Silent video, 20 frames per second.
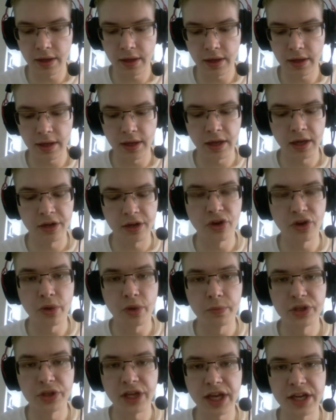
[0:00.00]
and
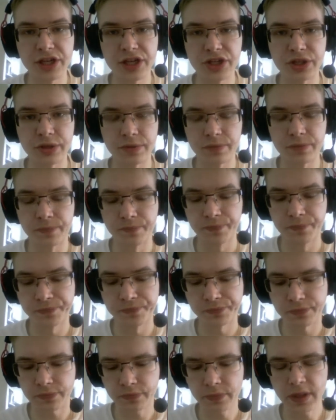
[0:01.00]
communication.
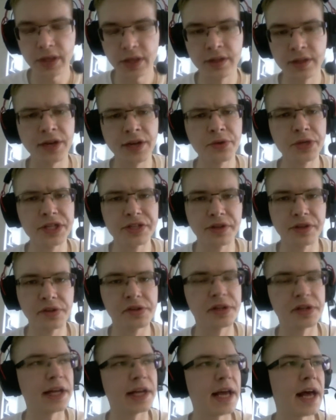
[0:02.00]
They
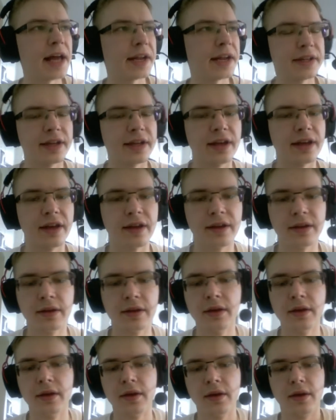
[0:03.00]
recently added the
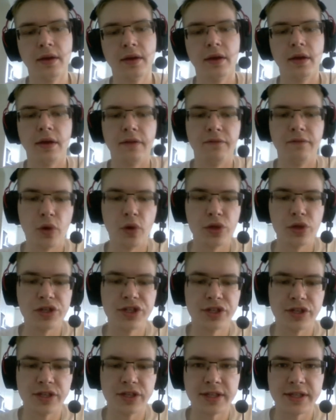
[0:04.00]
voice
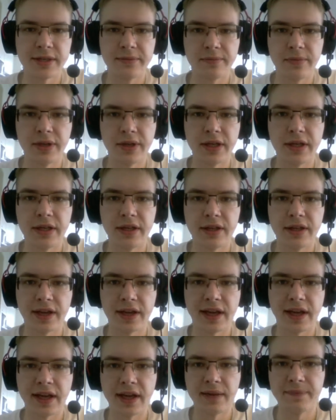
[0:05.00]
system in the
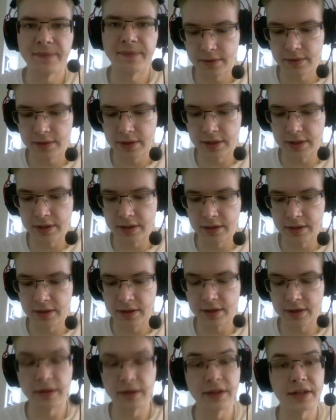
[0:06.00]
game, and
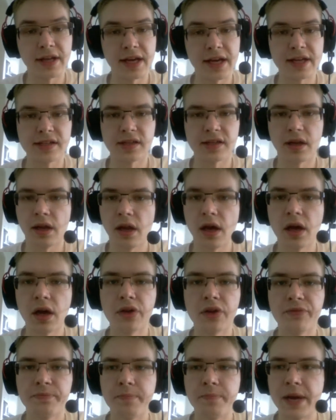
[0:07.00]
it has a lot
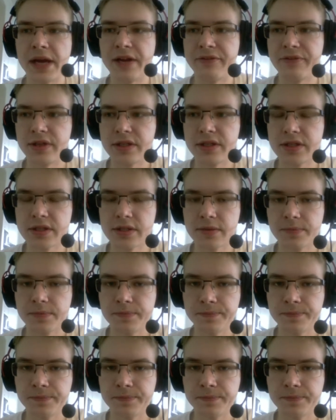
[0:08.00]
of benefits.